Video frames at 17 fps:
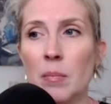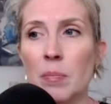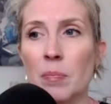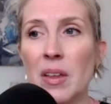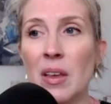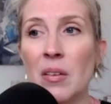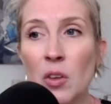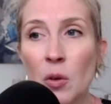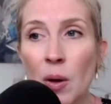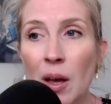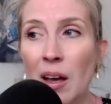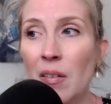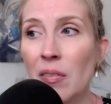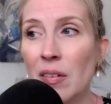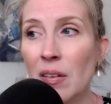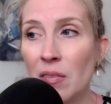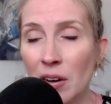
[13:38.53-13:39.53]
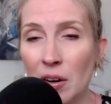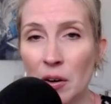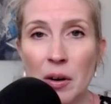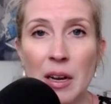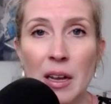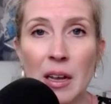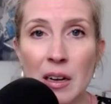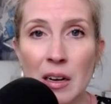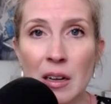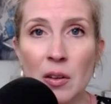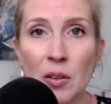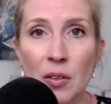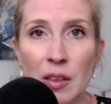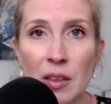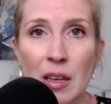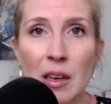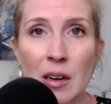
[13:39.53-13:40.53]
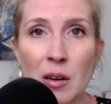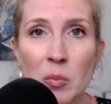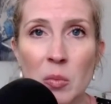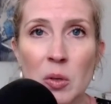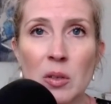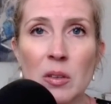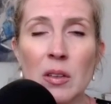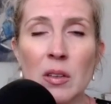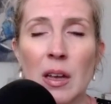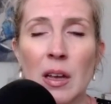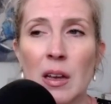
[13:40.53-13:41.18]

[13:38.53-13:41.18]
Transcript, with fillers: If you have a very unhealthy animal,